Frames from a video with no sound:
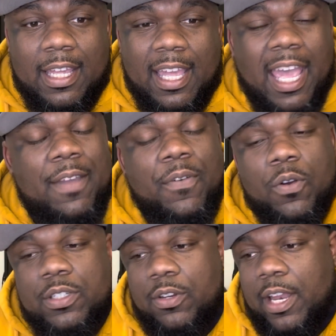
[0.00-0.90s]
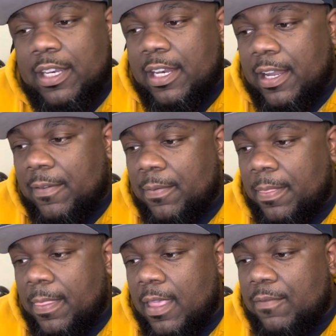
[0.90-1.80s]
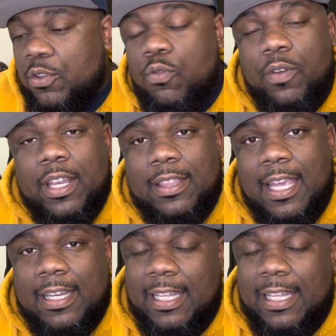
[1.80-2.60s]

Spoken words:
I ain't focusing on that today. If you really think